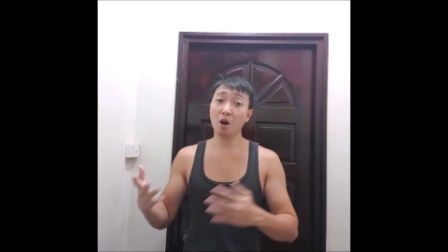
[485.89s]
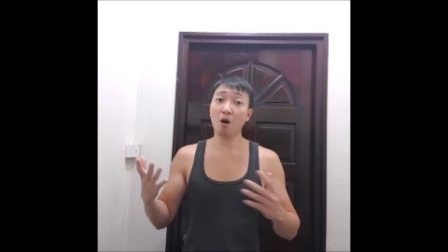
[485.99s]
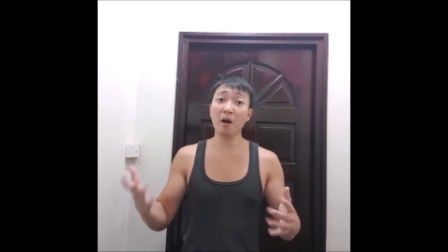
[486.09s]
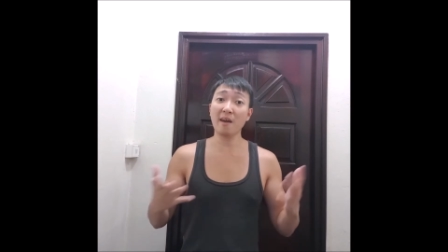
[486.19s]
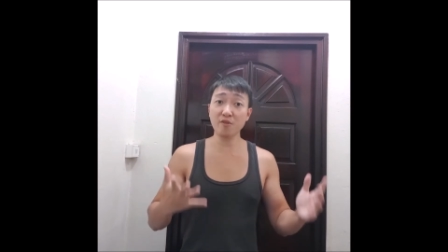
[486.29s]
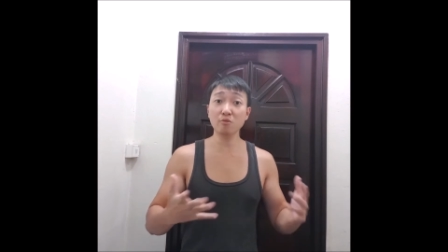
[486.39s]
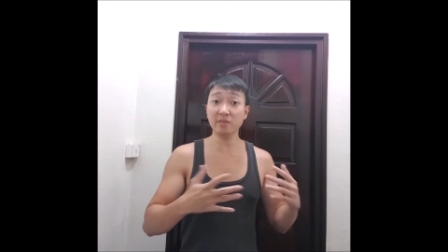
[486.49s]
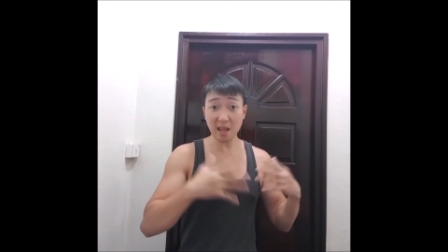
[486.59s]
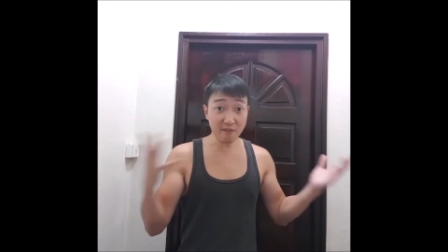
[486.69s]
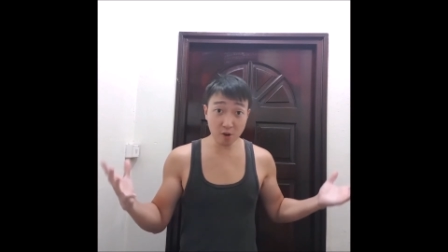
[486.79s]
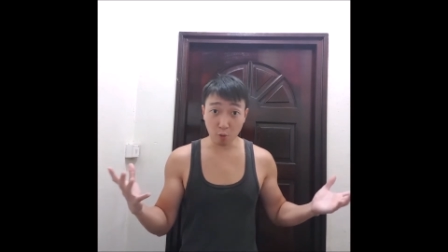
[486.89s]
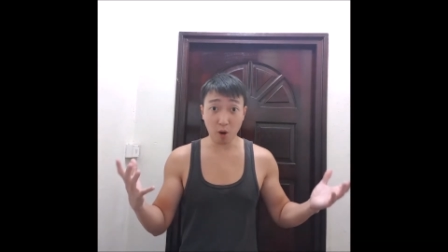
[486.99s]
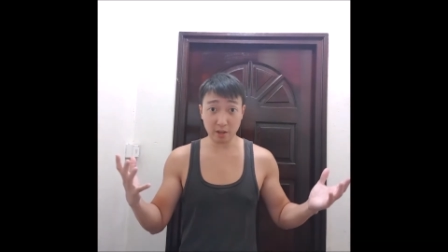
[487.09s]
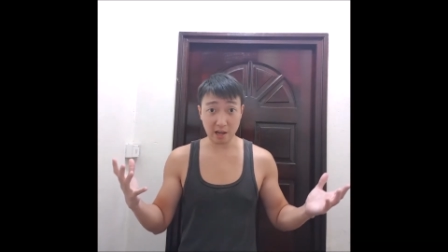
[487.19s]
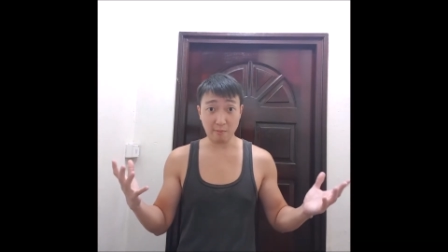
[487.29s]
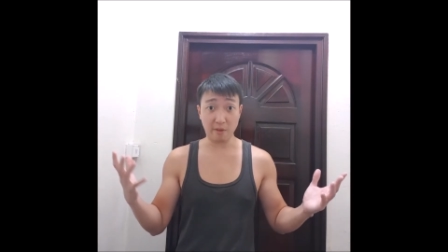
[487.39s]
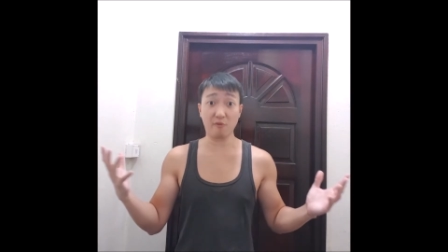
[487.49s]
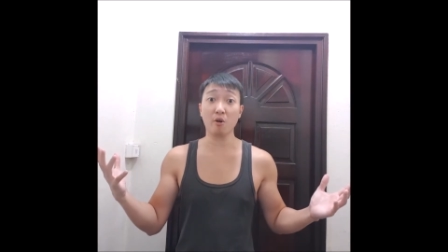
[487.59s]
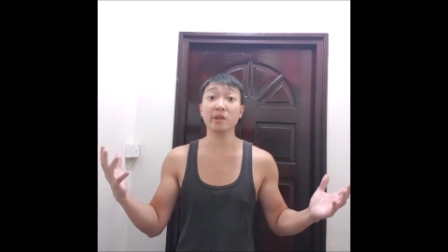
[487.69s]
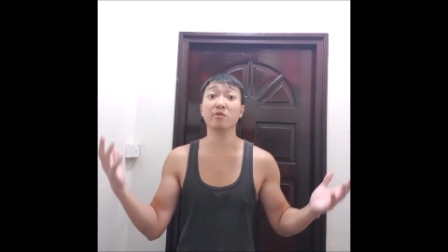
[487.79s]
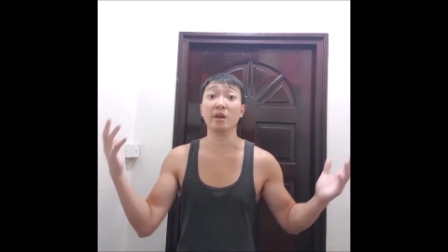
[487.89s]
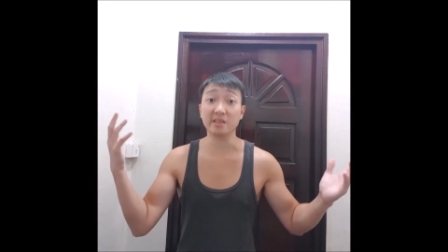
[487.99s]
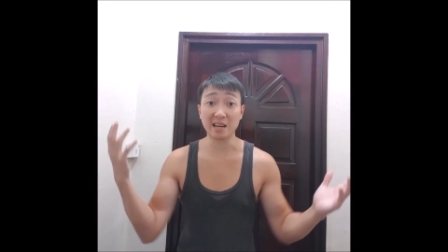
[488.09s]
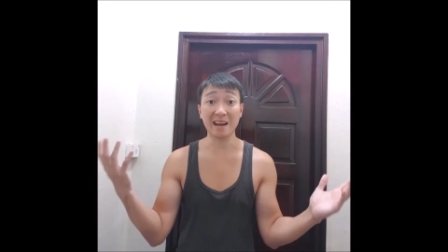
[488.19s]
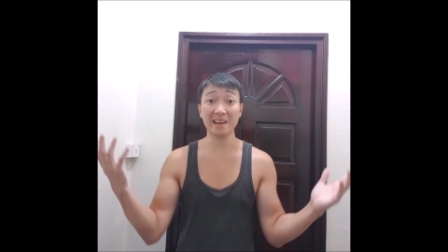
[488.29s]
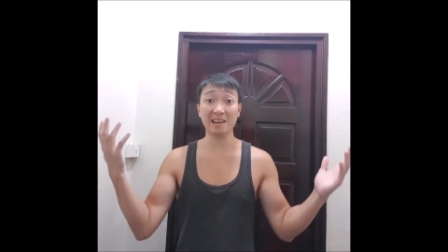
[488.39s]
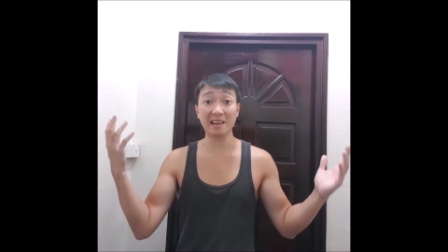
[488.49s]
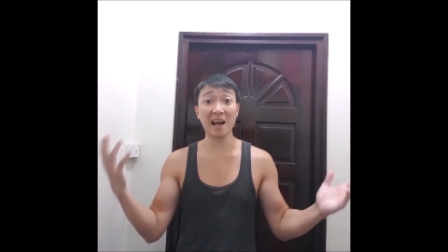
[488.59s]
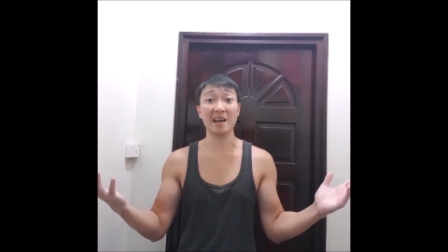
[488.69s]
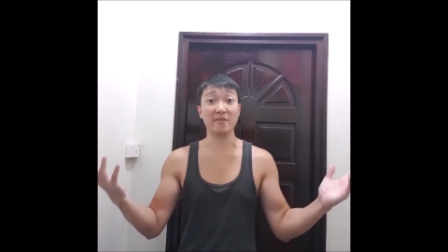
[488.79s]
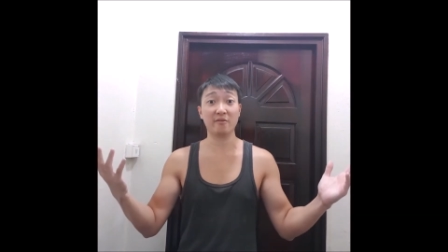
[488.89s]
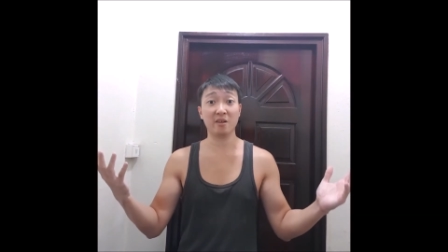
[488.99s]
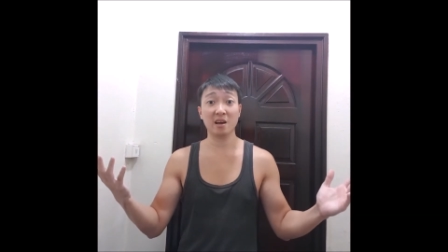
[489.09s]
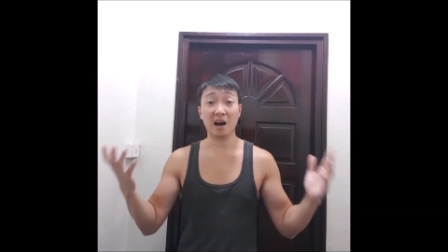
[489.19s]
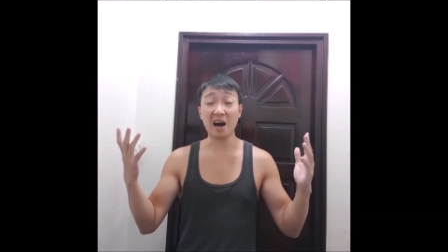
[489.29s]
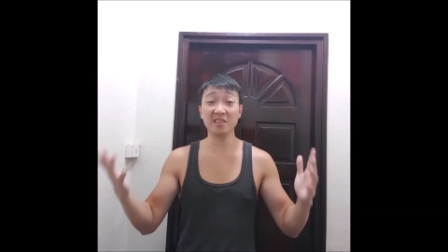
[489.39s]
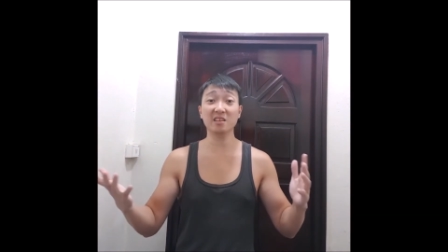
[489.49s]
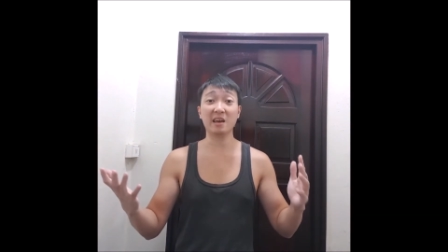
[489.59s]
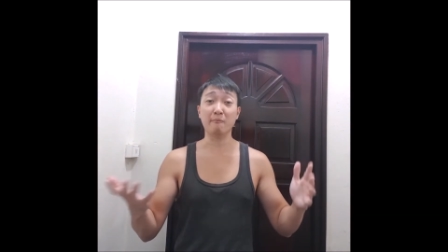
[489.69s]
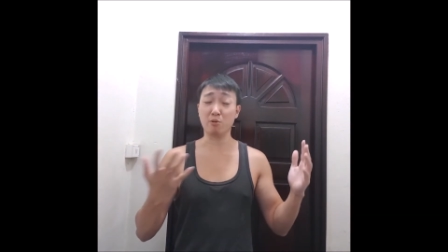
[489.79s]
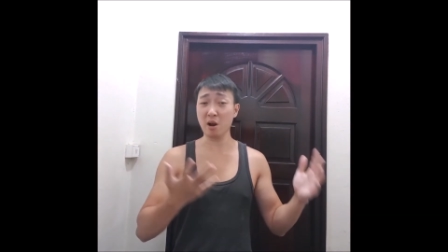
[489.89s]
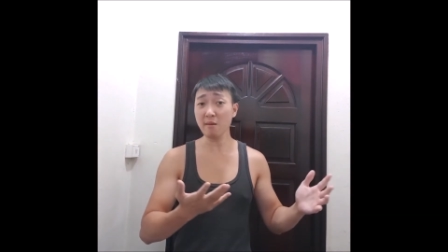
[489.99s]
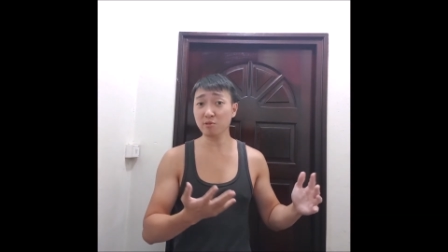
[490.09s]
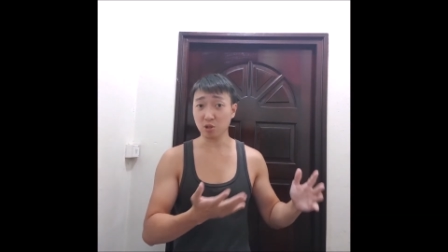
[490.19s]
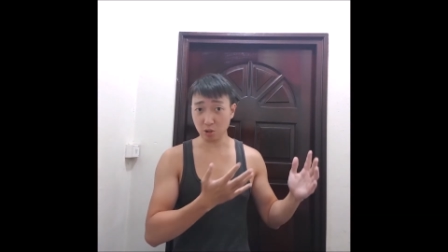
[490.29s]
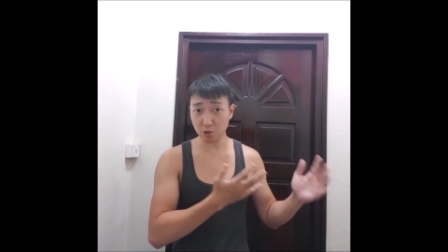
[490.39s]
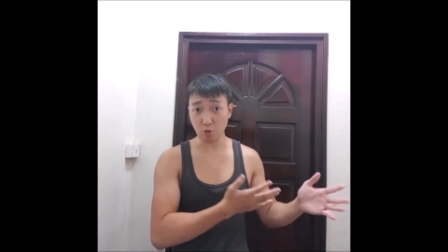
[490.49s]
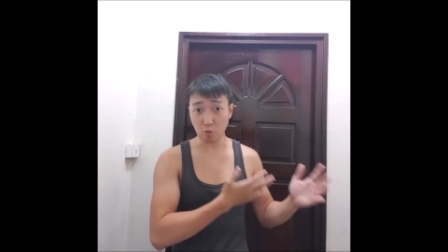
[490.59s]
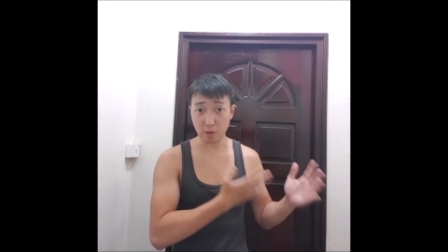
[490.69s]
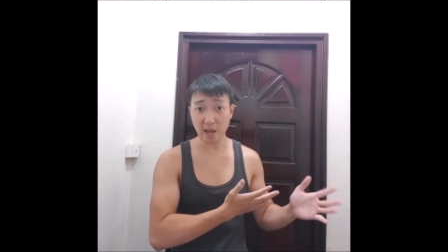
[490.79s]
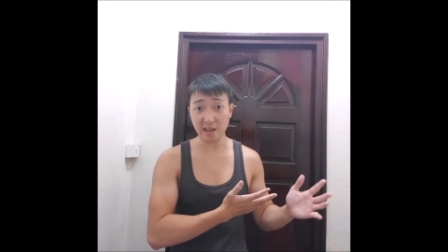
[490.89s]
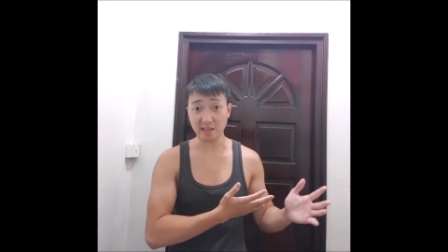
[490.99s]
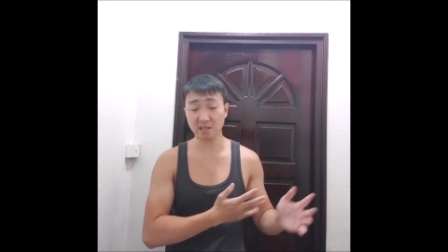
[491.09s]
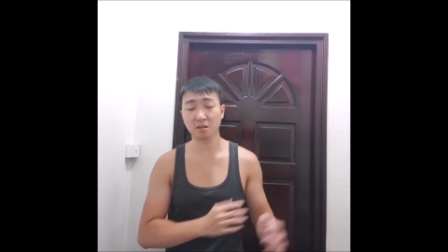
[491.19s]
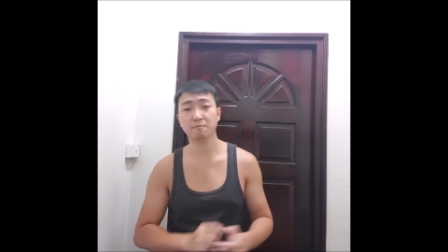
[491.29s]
Or have you never worked out before in your entire life, other than perhaps your school days?